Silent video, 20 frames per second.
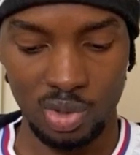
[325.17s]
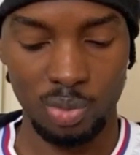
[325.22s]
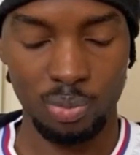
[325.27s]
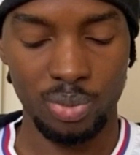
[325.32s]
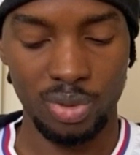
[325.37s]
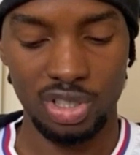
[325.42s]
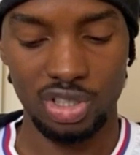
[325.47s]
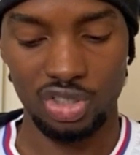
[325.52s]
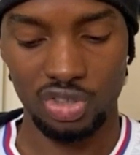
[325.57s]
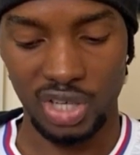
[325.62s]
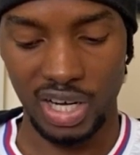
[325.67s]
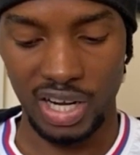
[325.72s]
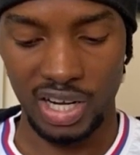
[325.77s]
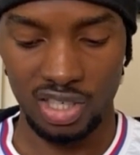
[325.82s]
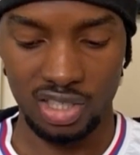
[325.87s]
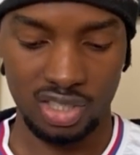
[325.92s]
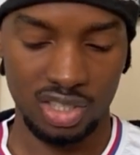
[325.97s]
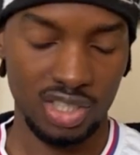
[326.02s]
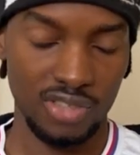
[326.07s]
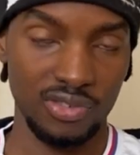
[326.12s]
pretty trash,
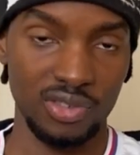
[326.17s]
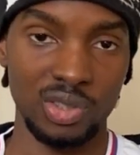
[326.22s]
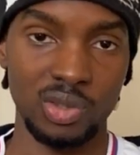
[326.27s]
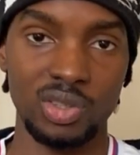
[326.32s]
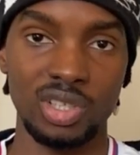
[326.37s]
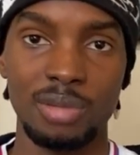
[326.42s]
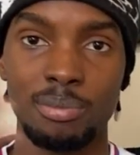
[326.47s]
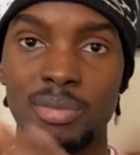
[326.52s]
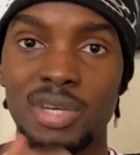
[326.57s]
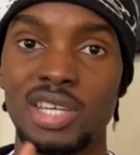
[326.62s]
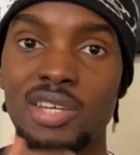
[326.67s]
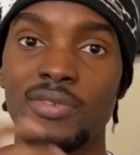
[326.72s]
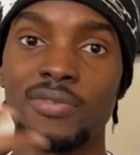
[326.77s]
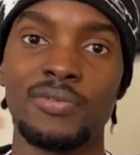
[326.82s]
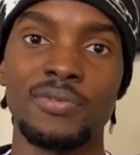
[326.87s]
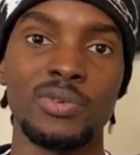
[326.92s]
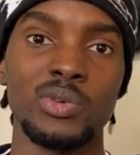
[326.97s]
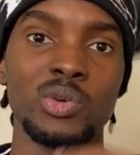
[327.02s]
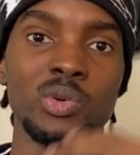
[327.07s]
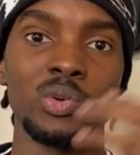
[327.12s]
even though they made
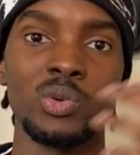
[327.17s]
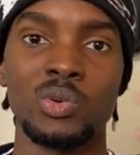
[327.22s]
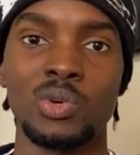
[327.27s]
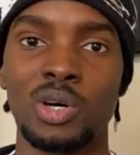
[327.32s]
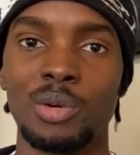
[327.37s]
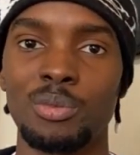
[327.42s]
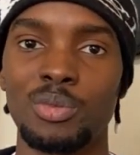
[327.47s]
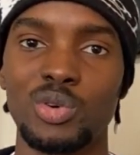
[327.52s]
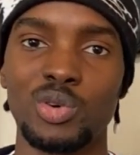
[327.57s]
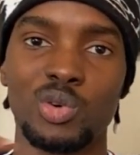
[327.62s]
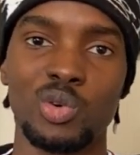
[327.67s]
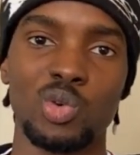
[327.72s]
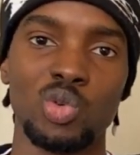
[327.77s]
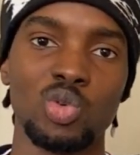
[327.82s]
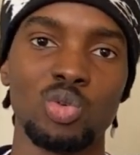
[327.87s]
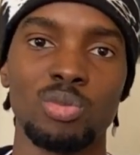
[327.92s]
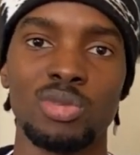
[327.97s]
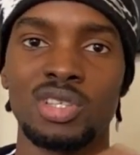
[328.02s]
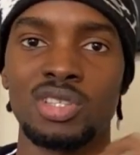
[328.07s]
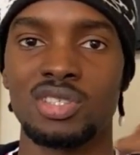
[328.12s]
a few
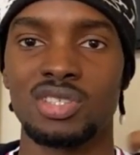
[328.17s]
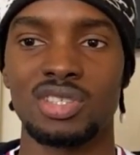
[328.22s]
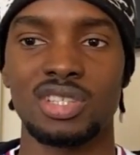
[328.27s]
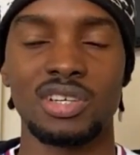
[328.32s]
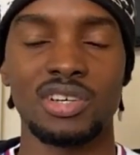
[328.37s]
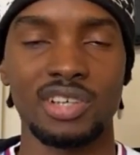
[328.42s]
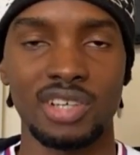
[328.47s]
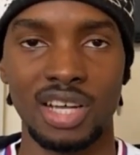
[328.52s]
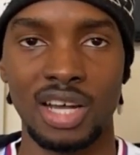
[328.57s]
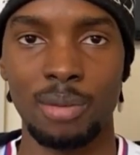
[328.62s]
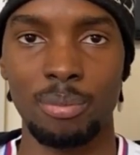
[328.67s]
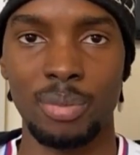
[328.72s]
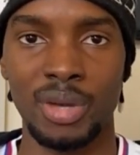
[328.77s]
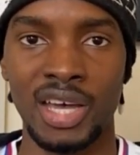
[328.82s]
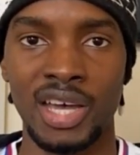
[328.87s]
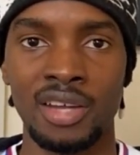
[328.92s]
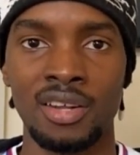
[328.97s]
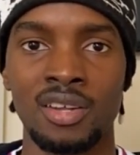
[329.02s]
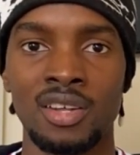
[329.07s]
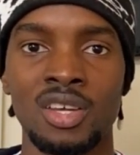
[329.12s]
recruitments that are not
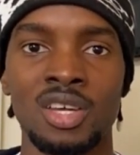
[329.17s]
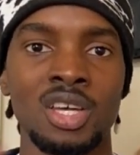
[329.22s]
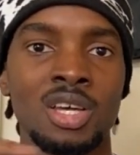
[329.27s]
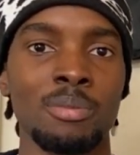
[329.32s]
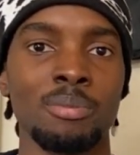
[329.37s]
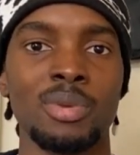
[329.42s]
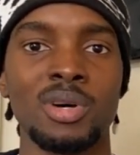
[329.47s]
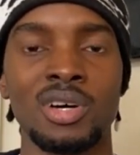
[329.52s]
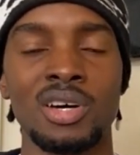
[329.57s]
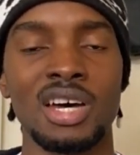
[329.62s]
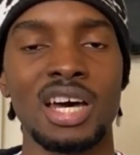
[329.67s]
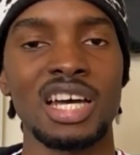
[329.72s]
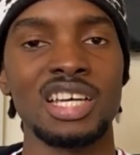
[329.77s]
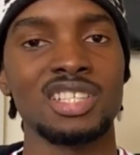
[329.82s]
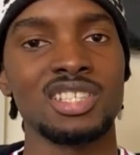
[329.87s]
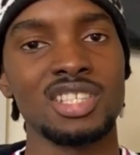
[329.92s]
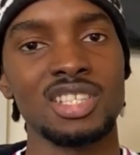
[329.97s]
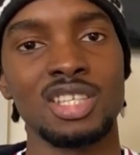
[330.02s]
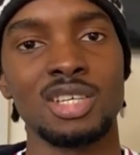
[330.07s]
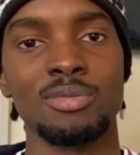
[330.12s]
bad. But I
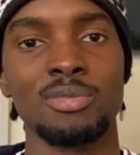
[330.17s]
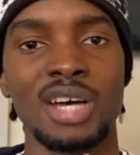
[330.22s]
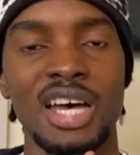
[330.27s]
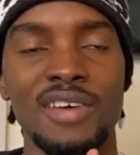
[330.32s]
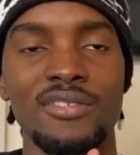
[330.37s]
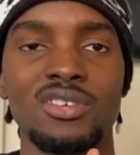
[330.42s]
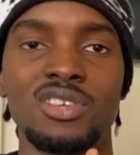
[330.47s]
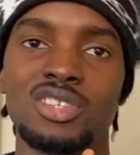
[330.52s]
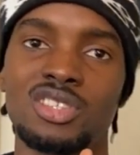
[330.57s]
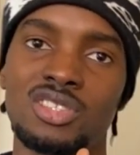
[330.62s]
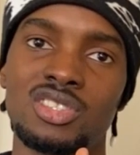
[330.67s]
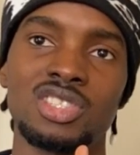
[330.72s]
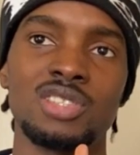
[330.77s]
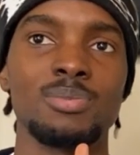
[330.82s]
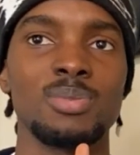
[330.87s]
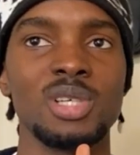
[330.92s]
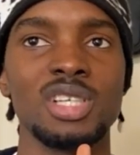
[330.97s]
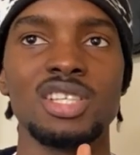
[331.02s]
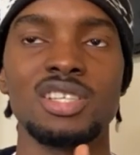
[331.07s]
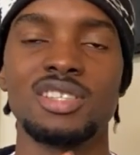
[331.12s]
see them having a
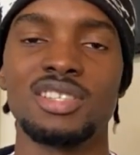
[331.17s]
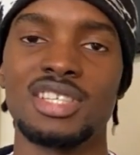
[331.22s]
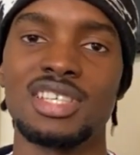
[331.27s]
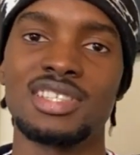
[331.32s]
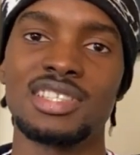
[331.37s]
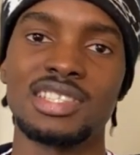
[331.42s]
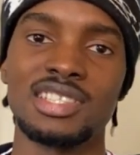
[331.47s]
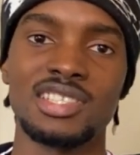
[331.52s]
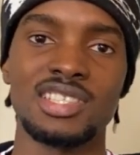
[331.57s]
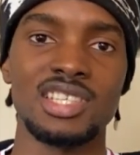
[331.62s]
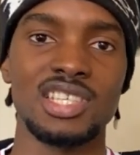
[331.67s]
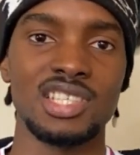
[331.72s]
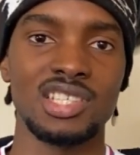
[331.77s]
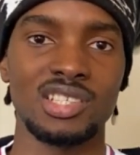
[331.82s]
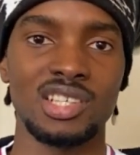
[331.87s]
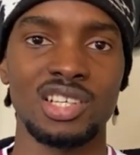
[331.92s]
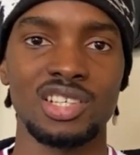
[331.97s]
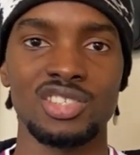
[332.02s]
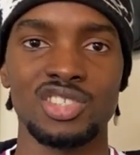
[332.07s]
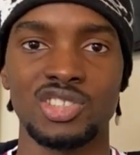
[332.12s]
pretty decent season
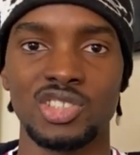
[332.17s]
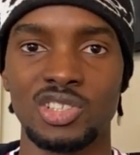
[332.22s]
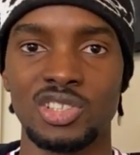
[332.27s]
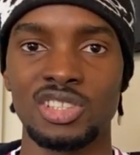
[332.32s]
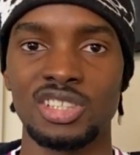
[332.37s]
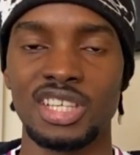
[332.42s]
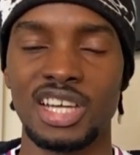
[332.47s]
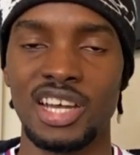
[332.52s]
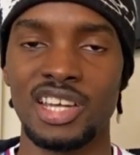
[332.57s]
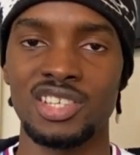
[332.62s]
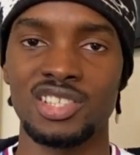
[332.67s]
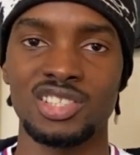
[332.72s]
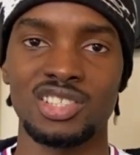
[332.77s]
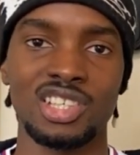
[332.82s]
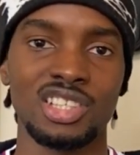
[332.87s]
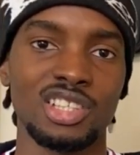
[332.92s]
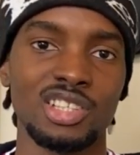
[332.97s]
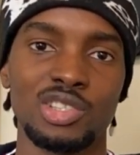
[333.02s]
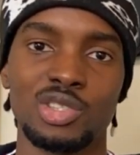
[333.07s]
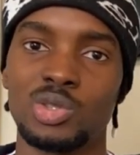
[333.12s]
on the Sean Dyche.
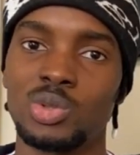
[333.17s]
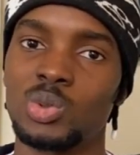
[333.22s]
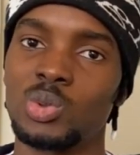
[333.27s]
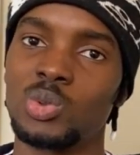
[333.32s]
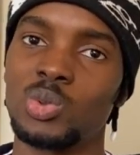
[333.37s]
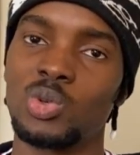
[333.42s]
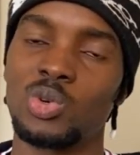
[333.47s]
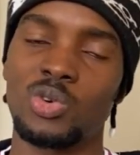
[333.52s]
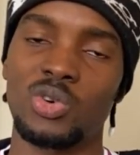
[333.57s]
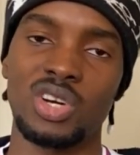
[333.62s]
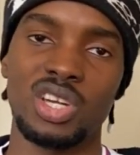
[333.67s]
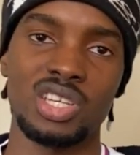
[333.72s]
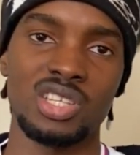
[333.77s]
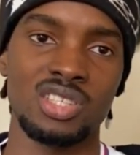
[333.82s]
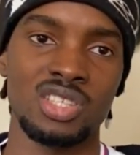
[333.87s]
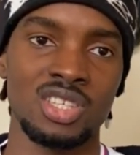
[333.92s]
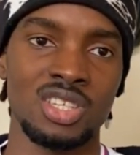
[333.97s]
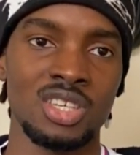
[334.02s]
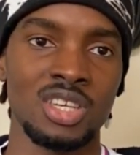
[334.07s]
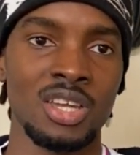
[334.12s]
Nothing too
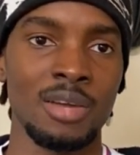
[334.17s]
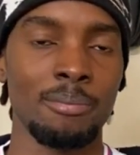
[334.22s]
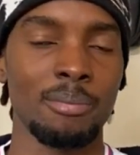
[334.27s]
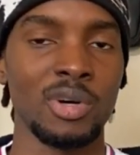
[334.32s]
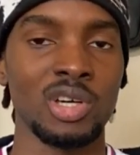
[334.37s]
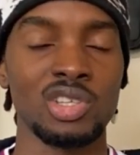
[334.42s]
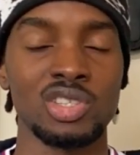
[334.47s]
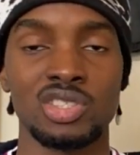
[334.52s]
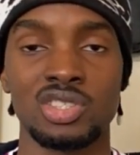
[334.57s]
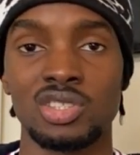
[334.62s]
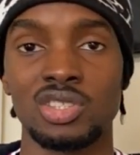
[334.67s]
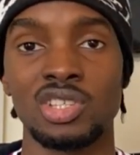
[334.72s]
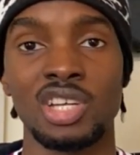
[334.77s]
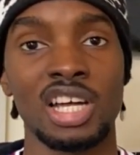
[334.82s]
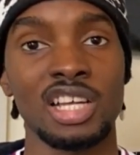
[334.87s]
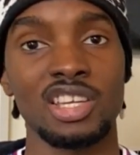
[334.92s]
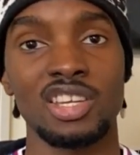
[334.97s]
crazy, but it's not